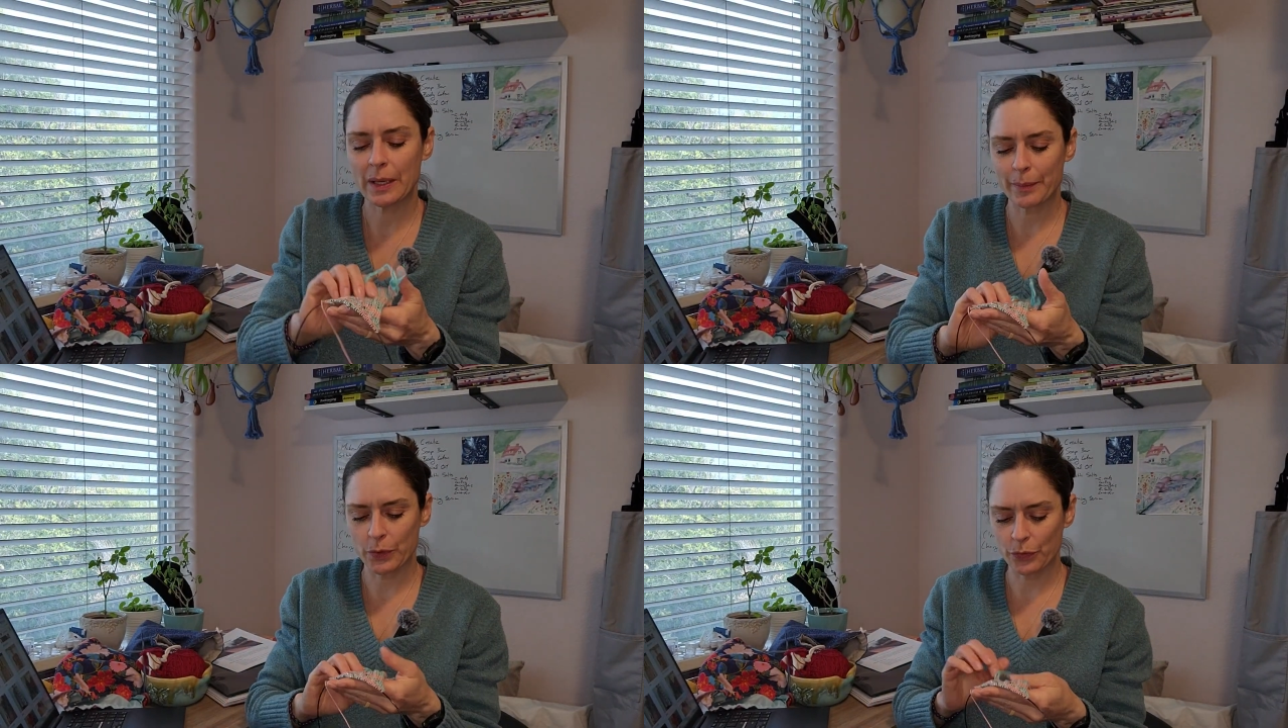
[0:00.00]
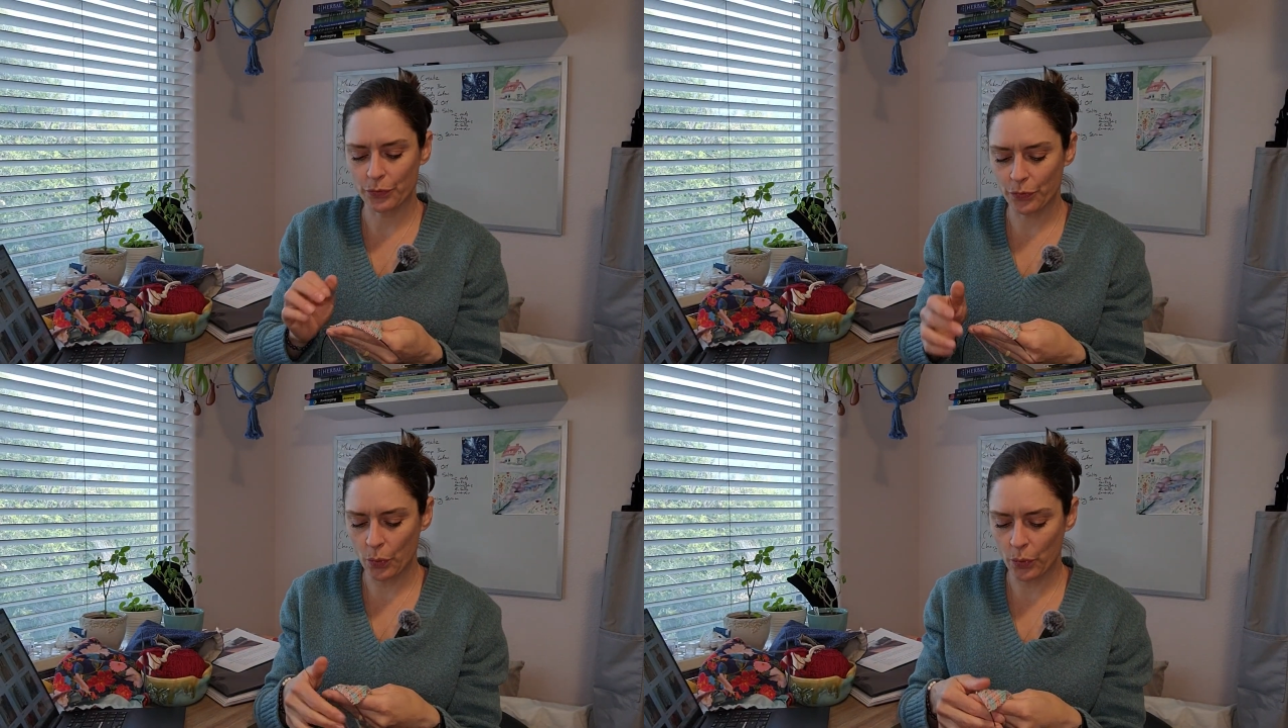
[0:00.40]
number
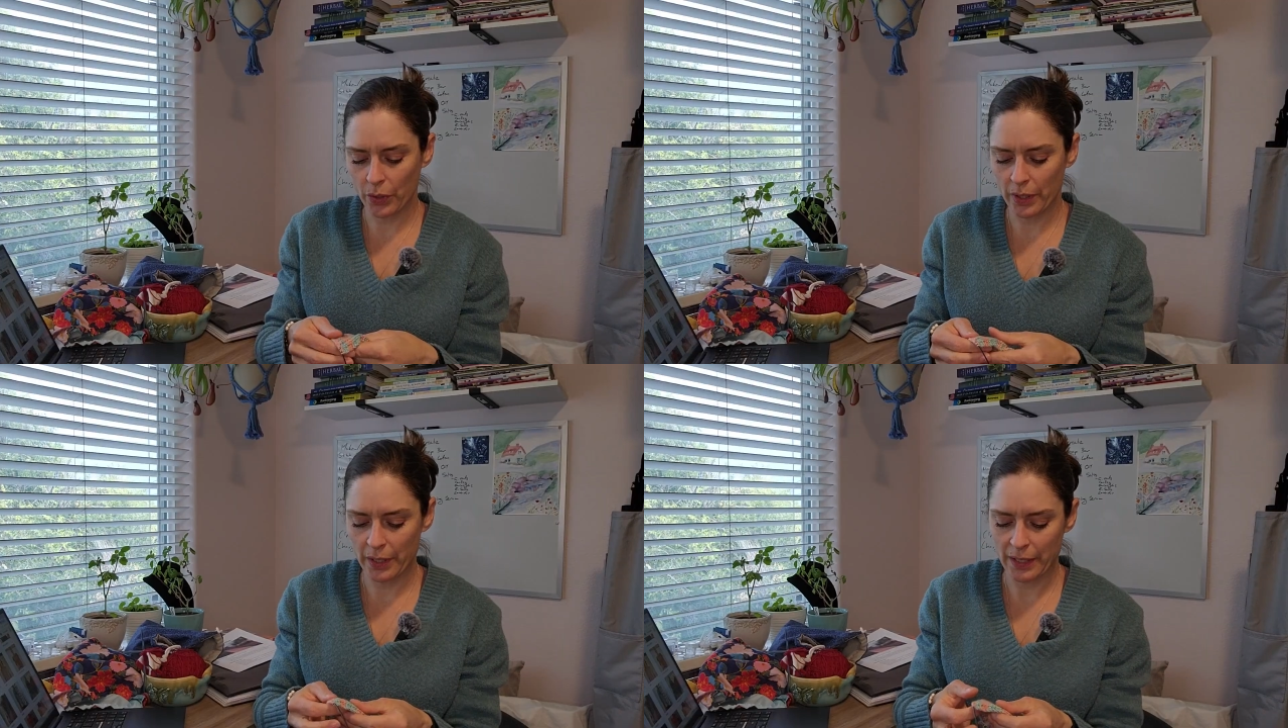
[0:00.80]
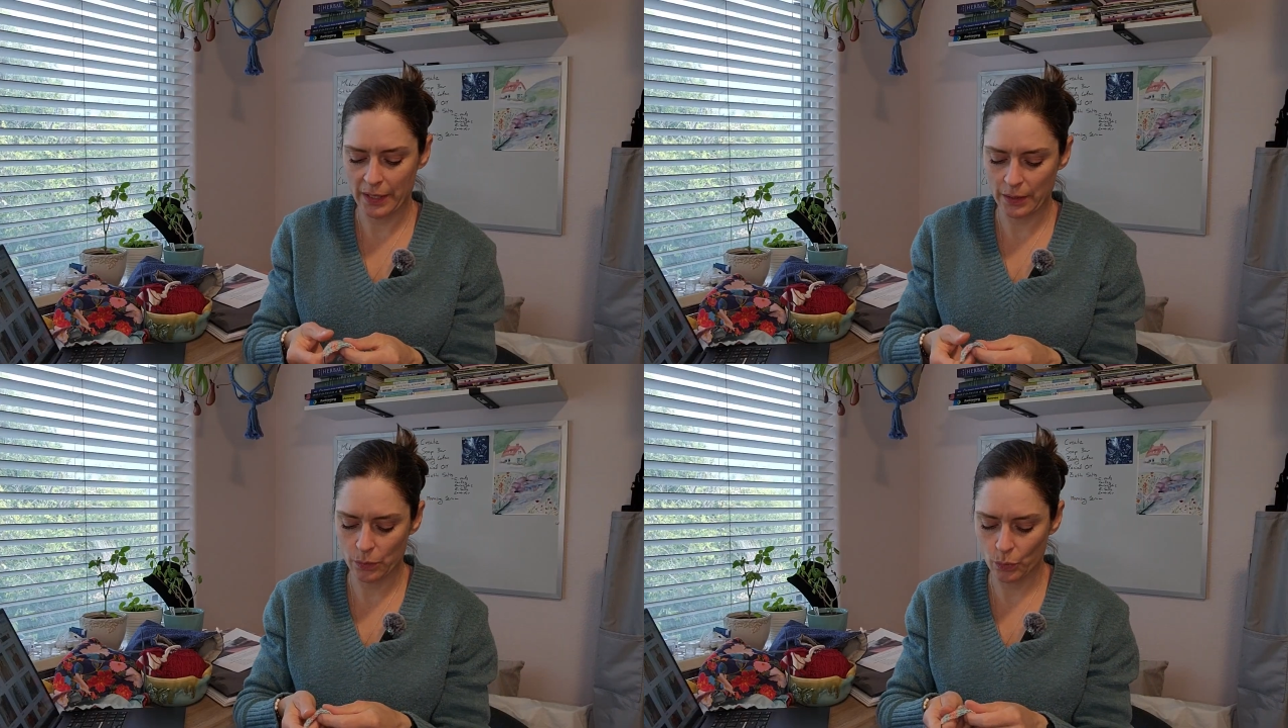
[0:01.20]
4
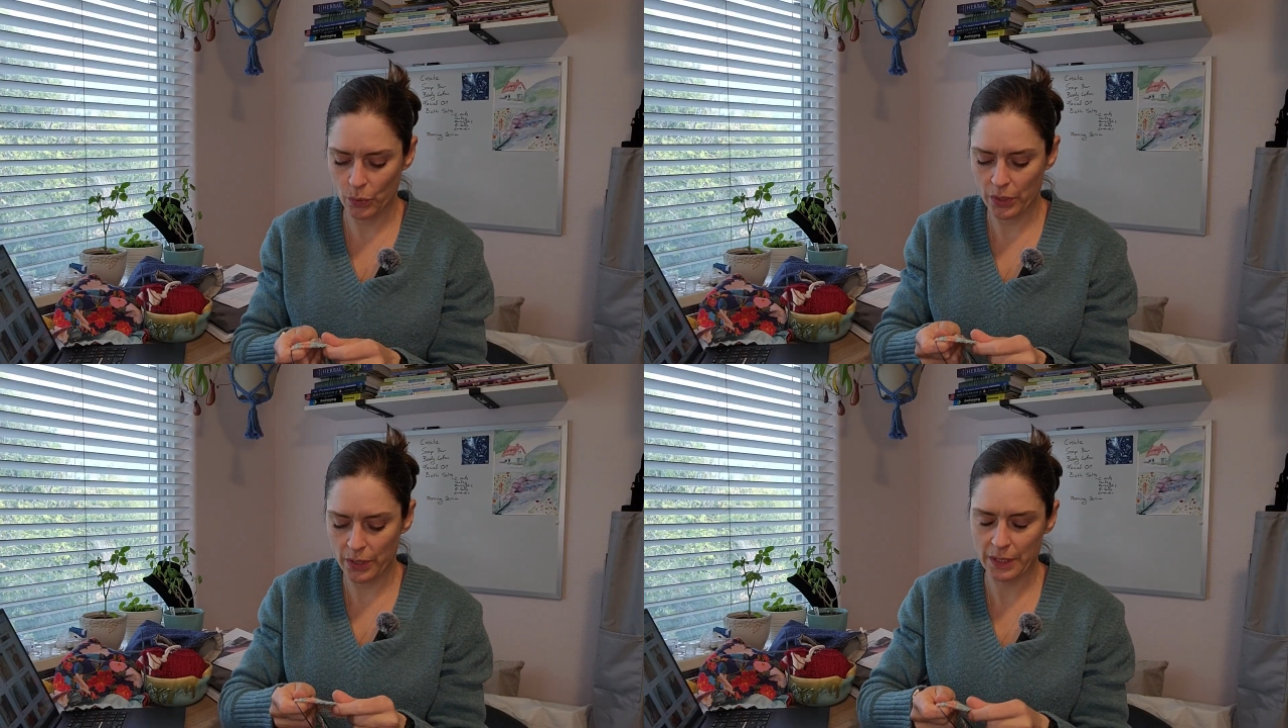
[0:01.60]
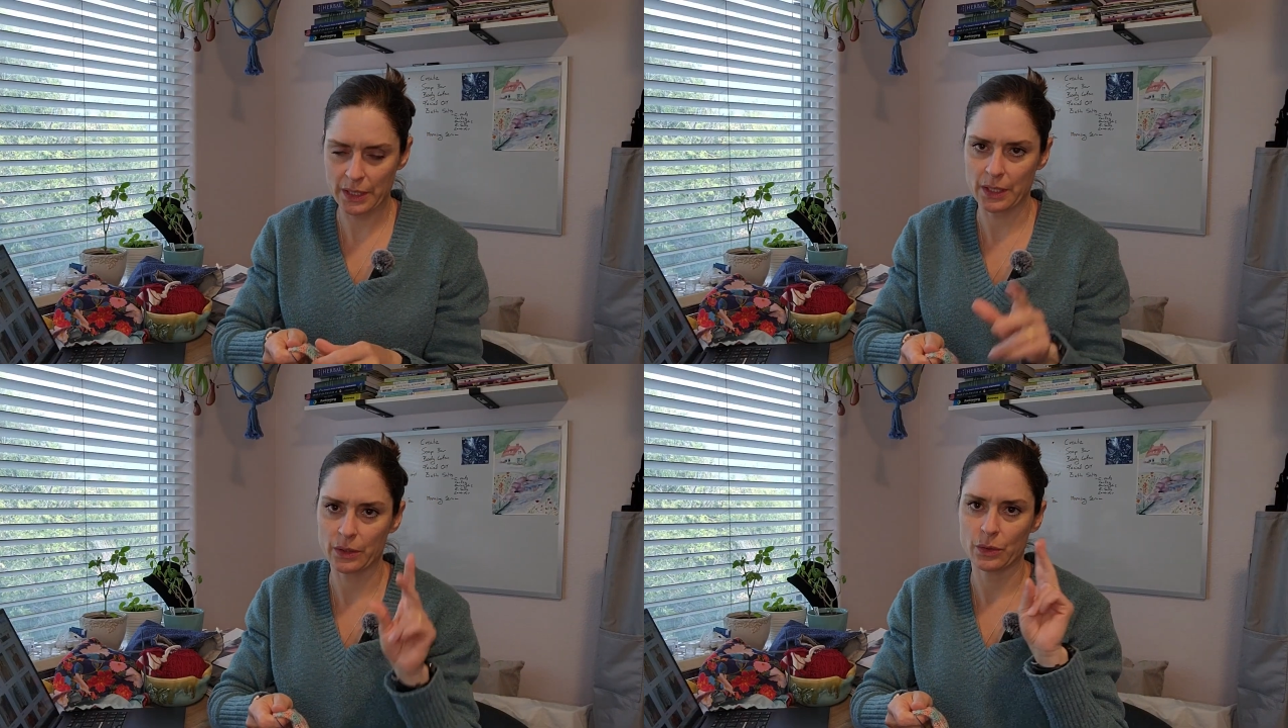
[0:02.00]
is worked
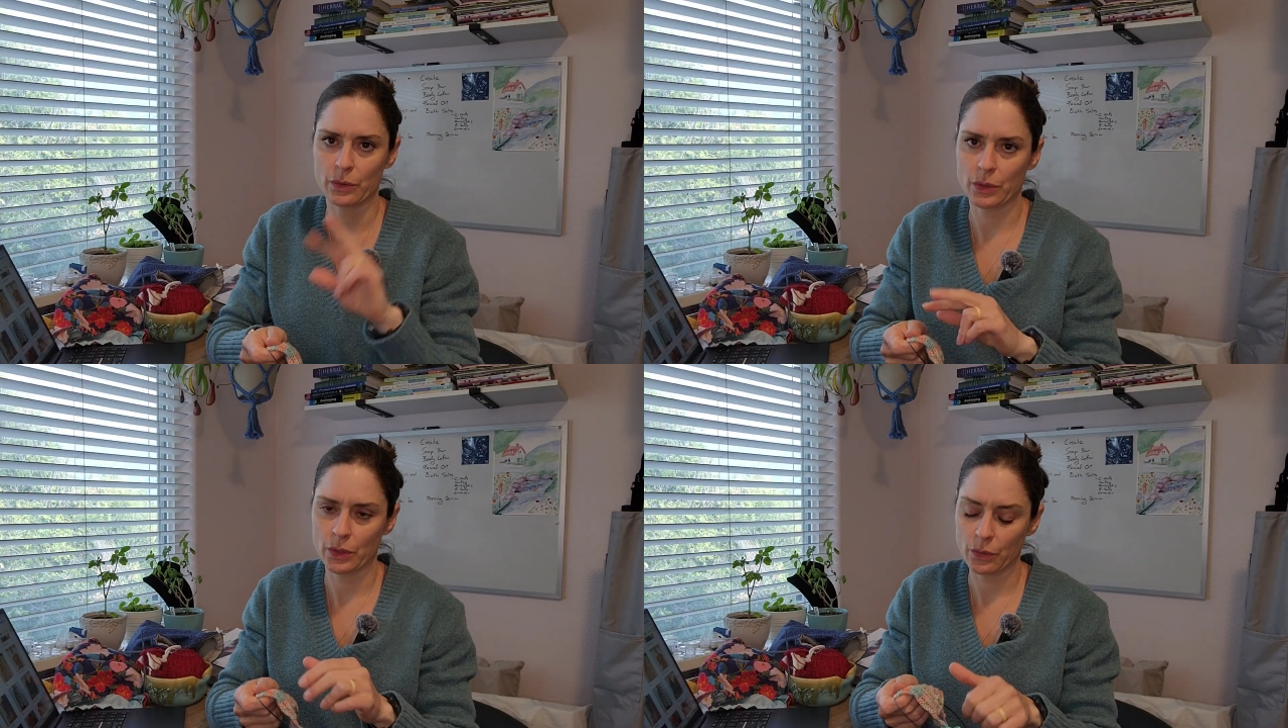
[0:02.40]
in